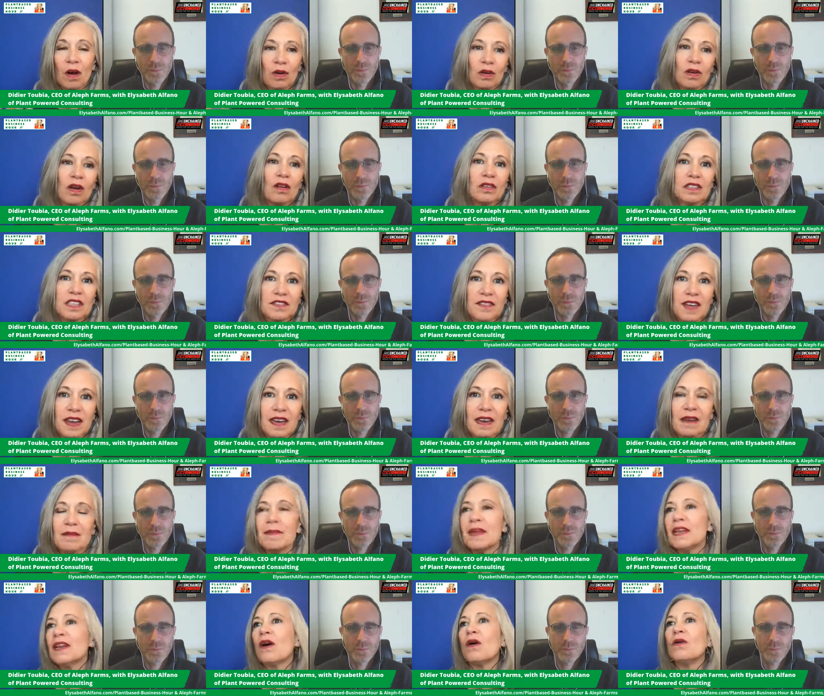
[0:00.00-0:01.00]
Speaker 1: cultivated
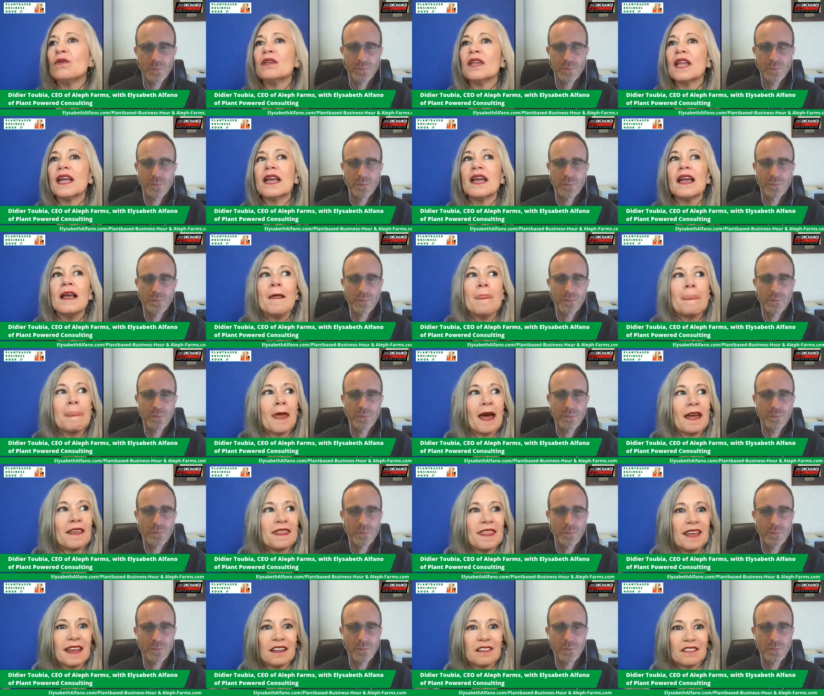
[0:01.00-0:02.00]
meat only, I
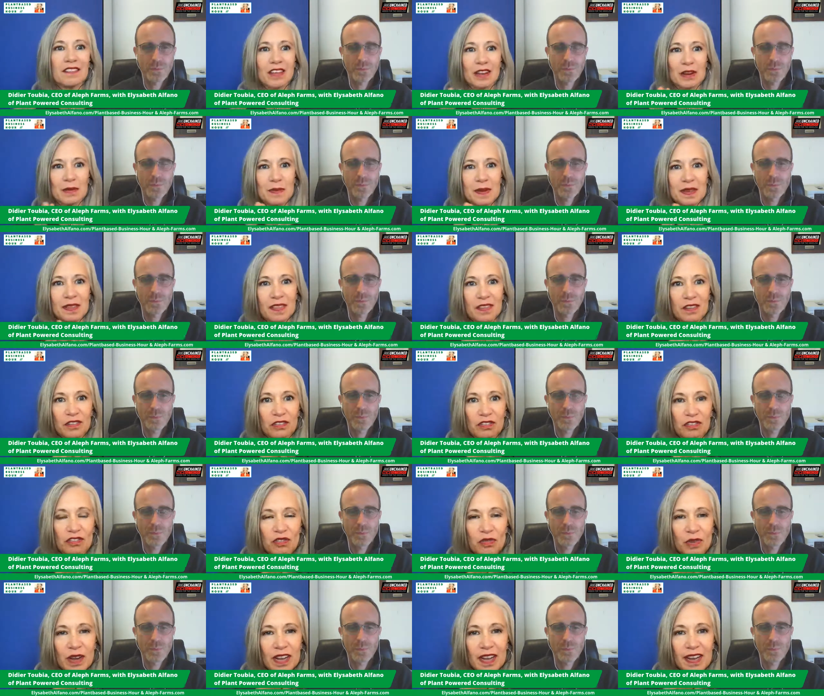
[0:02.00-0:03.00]
think it's going to be this
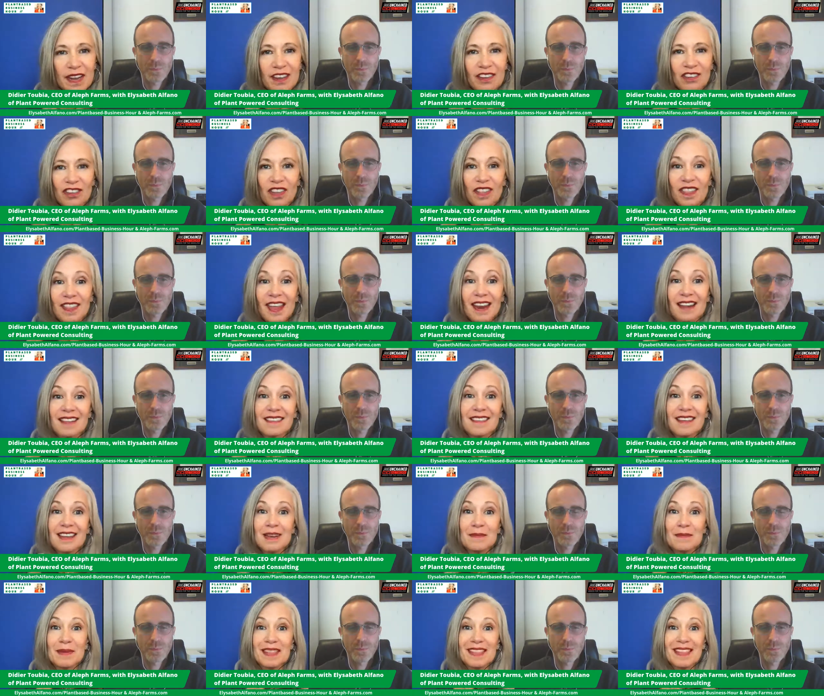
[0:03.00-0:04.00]
shrinkage and then it's
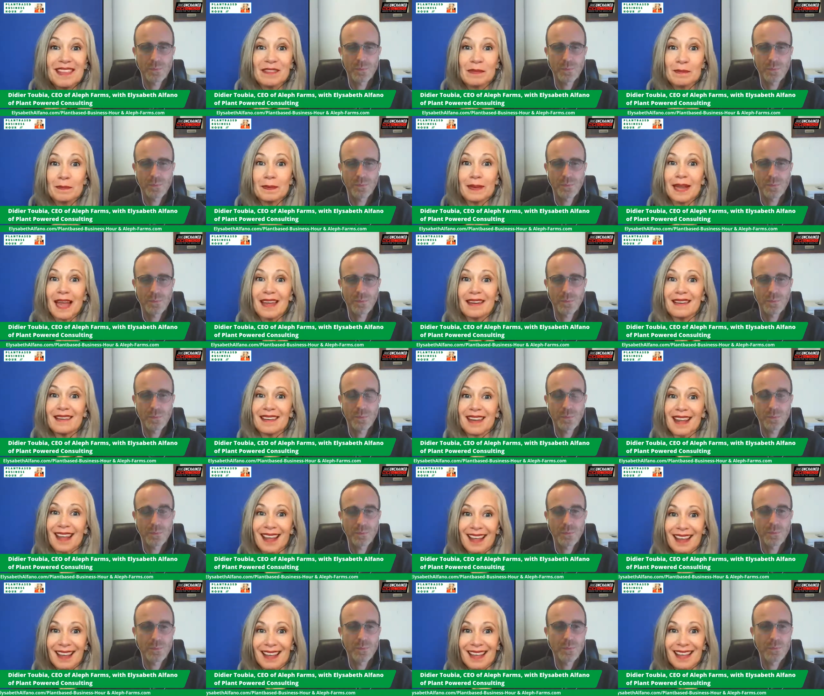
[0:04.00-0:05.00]
going to be this
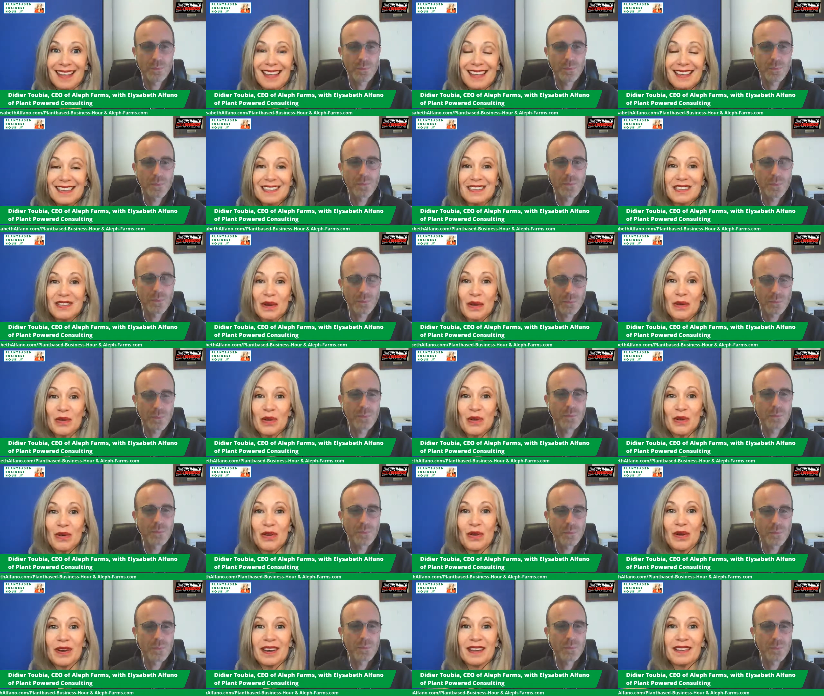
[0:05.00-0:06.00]
blending. So you're
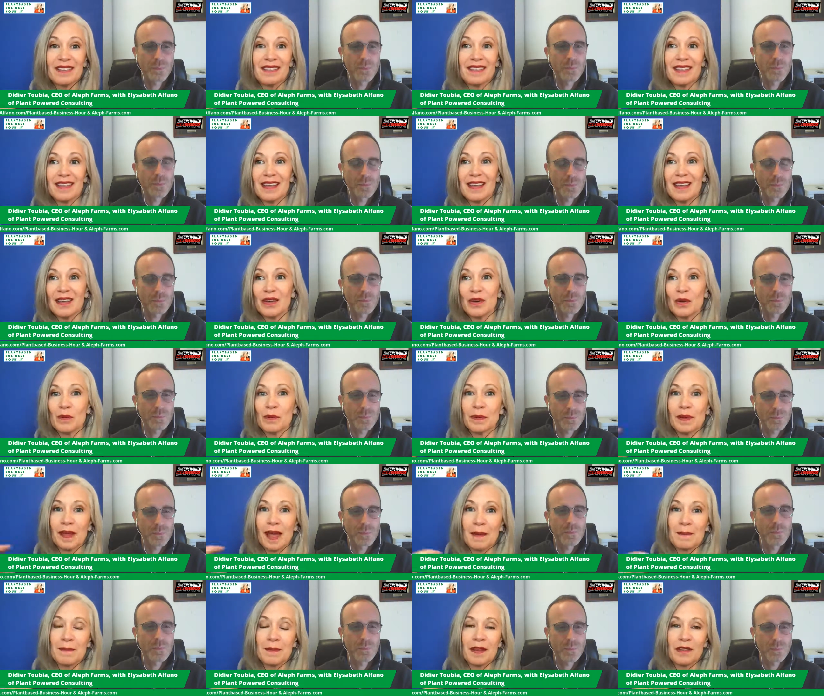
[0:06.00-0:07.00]
going to see, you know,
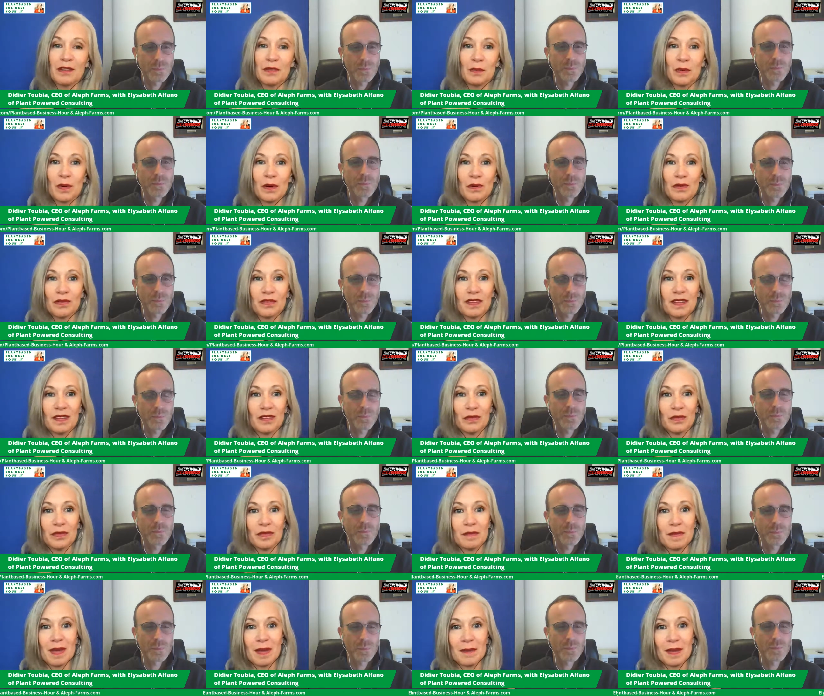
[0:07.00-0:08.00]
plant-based proteins
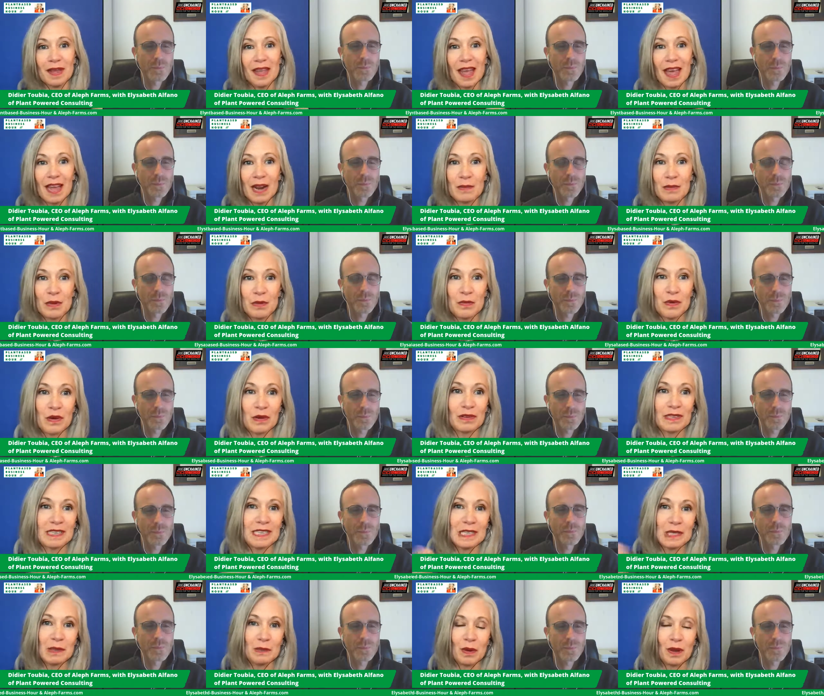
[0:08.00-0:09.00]
with maybe animal
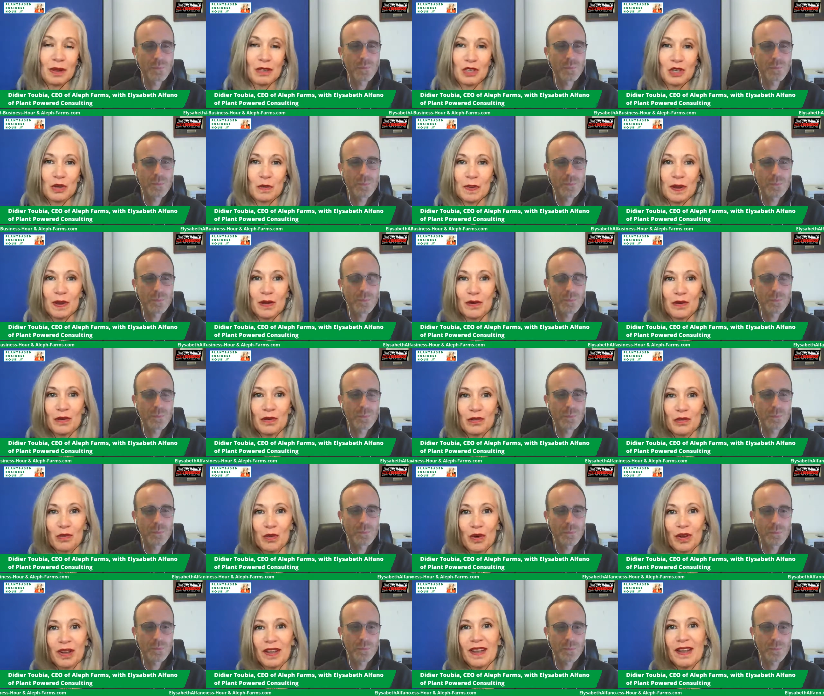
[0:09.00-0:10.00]
proteins. Paul Shapiro
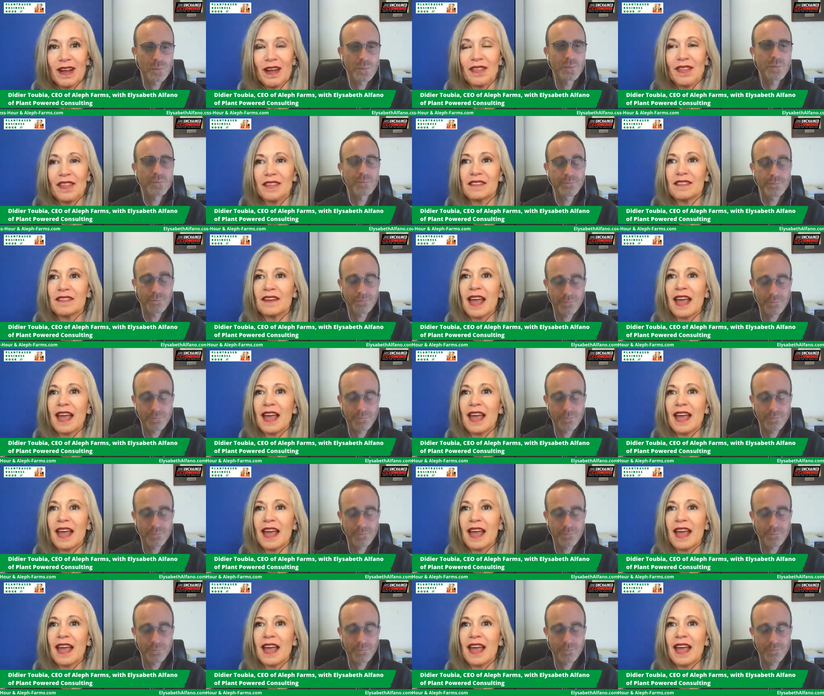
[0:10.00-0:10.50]
is working on this